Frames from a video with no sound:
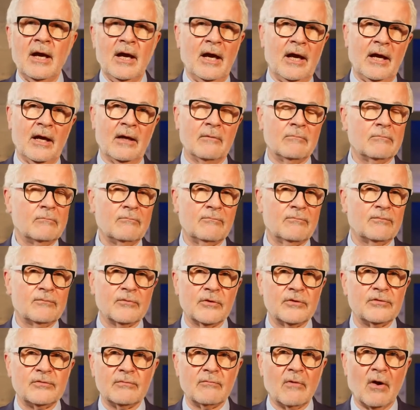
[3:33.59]
And
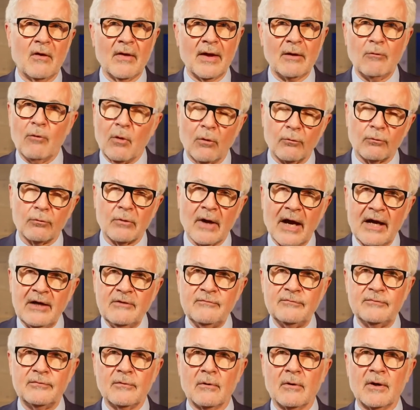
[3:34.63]
first of all, I won't
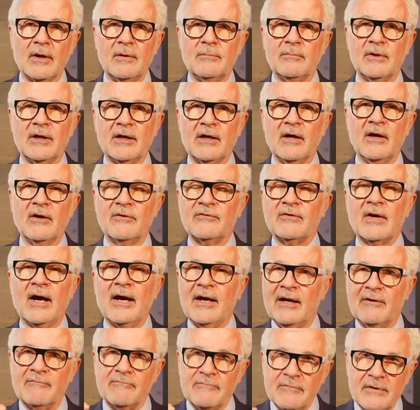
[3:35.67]
write for it because
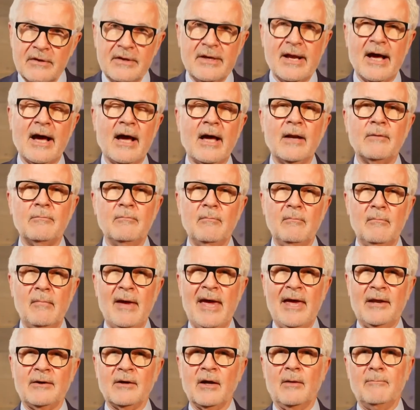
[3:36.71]
I have not
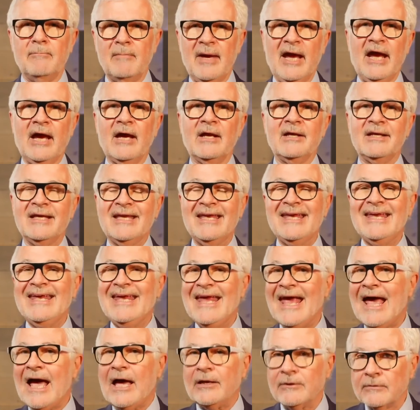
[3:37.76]
met a man
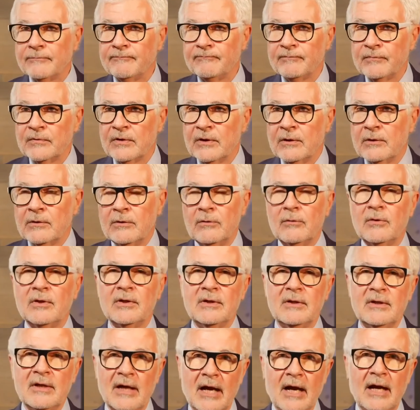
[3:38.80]
yet who
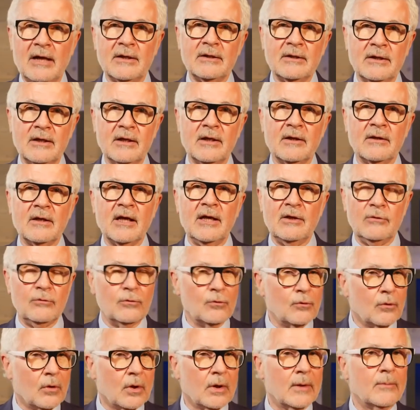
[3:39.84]
cannot get a
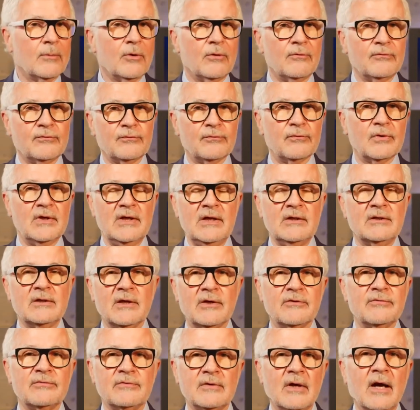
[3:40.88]
normal free
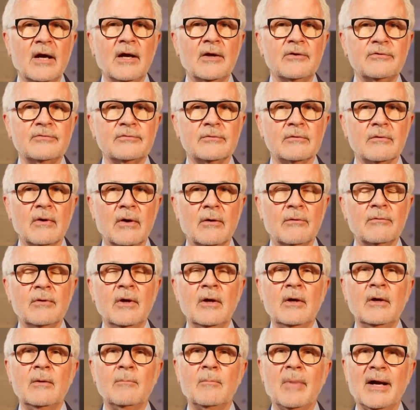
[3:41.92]
testosterone
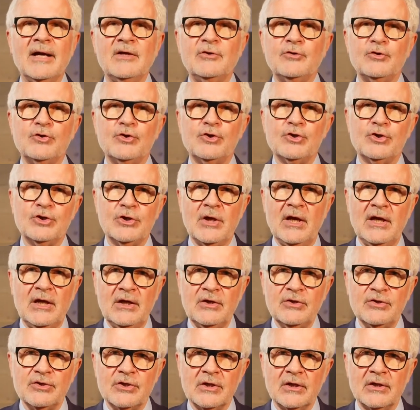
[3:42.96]
by
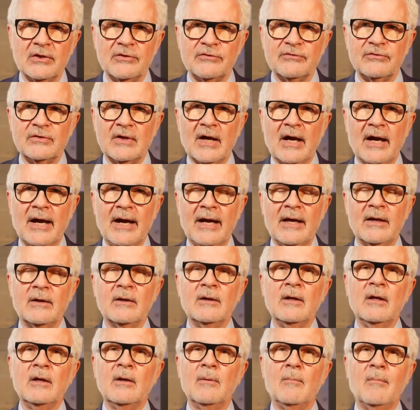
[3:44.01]
changing his
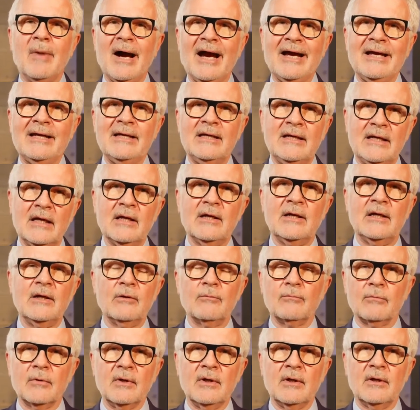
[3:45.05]
diet, by
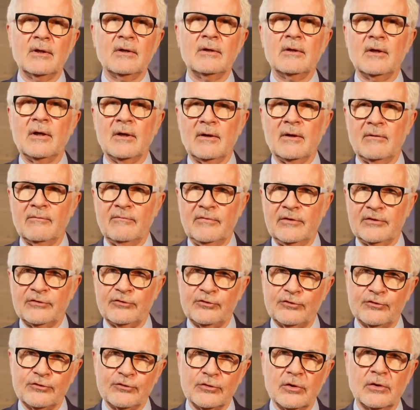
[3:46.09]
getting rid of the
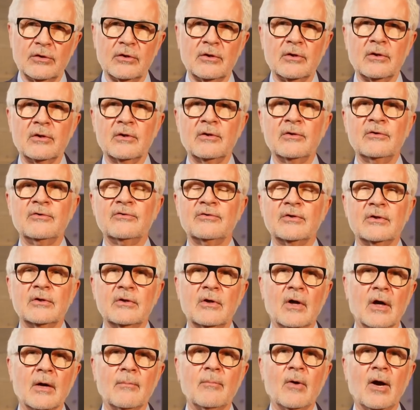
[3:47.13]
sugars and
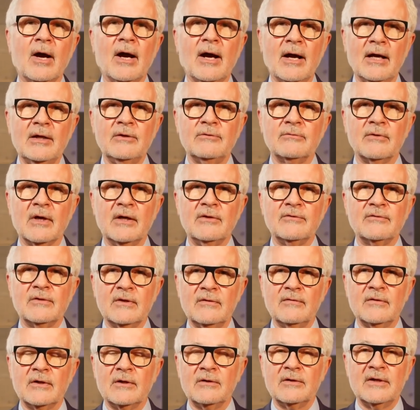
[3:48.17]
carbohydrates
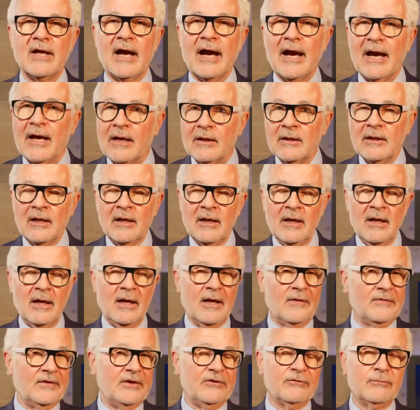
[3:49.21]
in their diet.
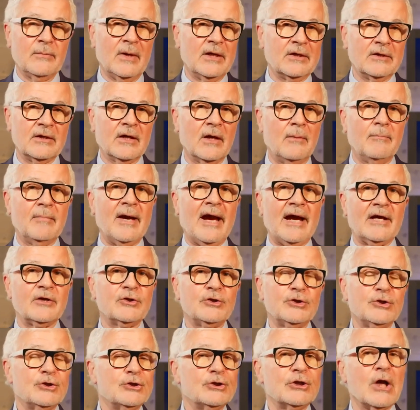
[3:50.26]
And these men come back
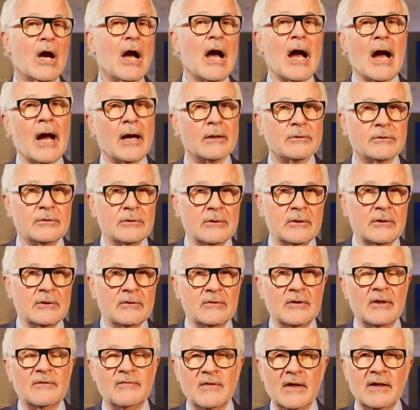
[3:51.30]
shocked
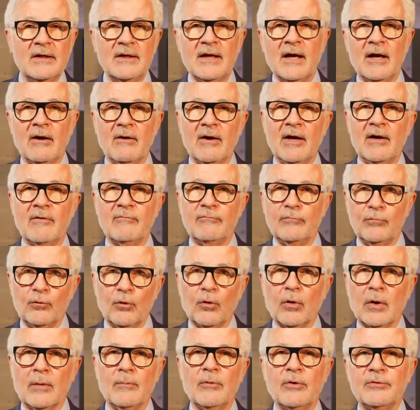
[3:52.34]
that they now have
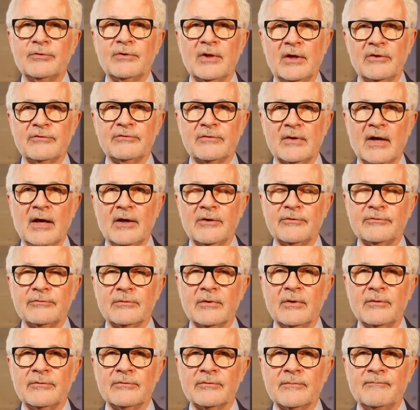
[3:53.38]
normal
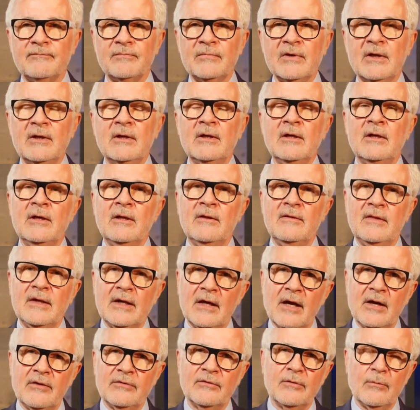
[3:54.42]
testosterones.
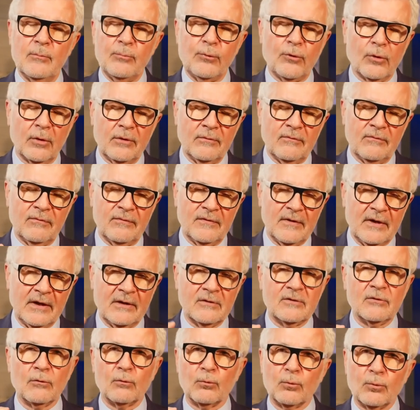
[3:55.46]
The other important
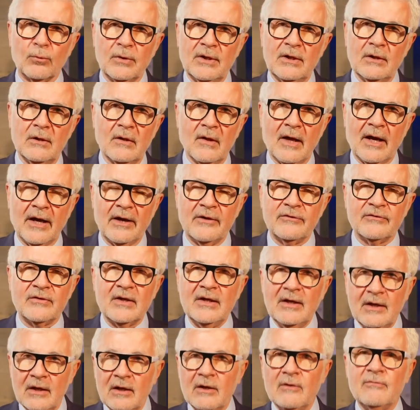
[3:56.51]
thing to realize
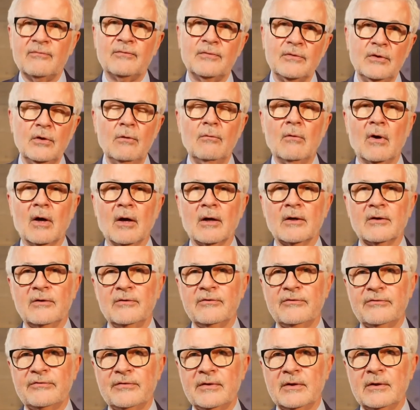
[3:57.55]
if you are
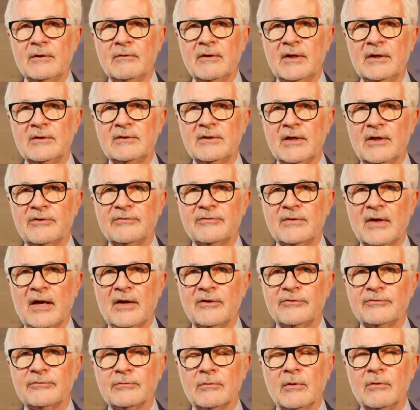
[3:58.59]
considering
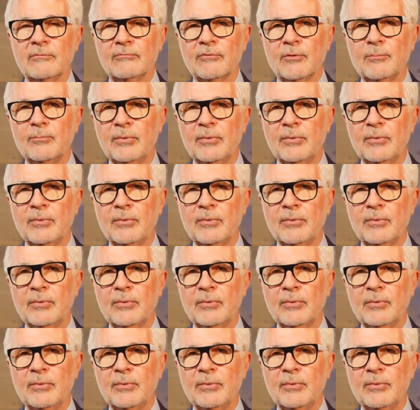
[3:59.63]
testosterone